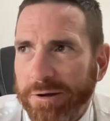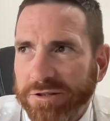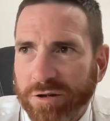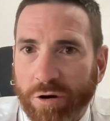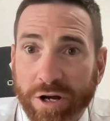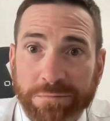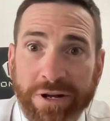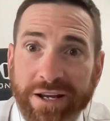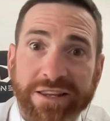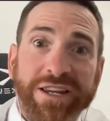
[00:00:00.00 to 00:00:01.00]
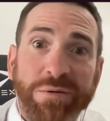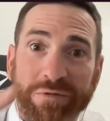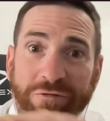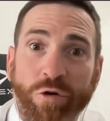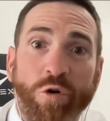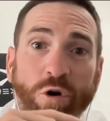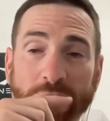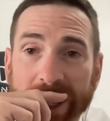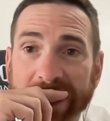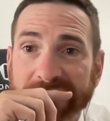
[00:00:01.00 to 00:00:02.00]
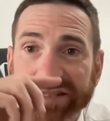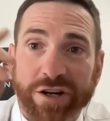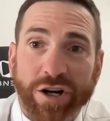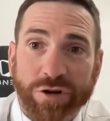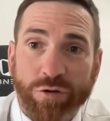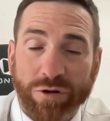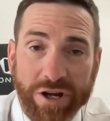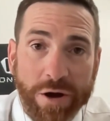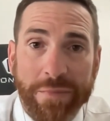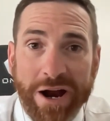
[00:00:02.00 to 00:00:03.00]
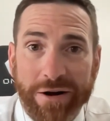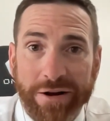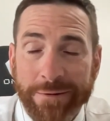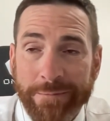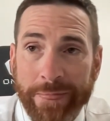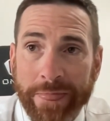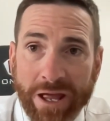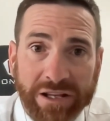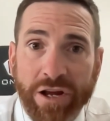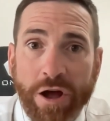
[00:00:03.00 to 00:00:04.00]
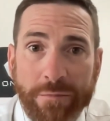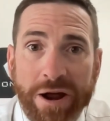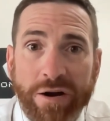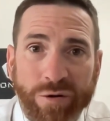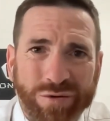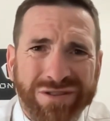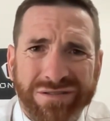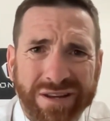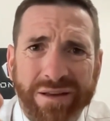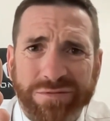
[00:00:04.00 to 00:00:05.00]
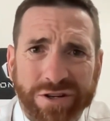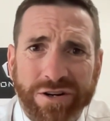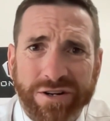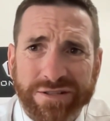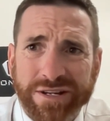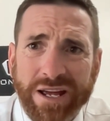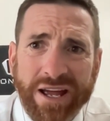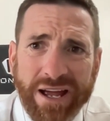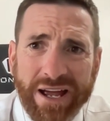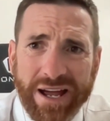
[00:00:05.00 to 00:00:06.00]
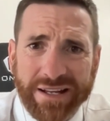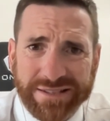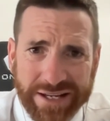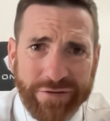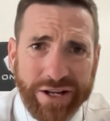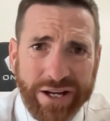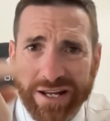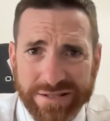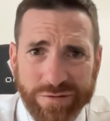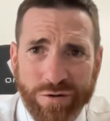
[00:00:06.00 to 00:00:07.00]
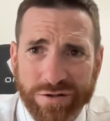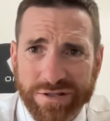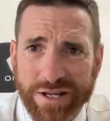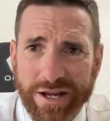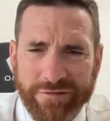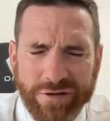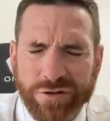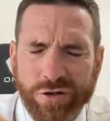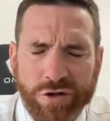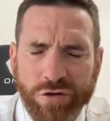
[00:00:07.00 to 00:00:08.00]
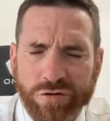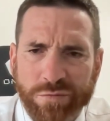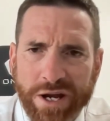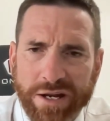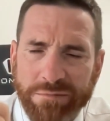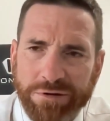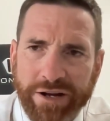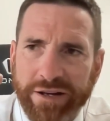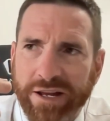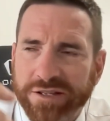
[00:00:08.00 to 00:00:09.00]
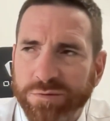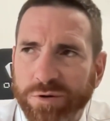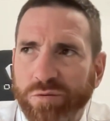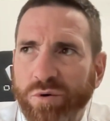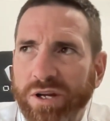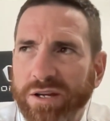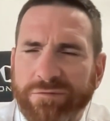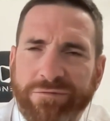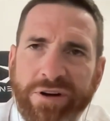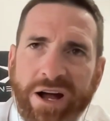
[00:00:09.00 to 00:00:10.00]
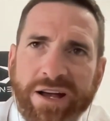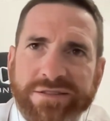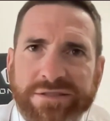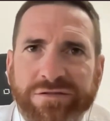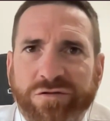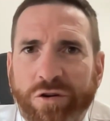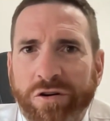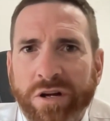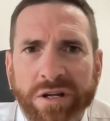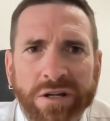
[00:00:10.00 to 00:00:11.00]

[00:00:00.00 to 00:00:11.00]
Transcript: So I played the year before against a guy called Leo Barry now, Leo Barry was the same size at 17 as he was in the AFL. He's a huge man. He played against me on the wing, fast and strong.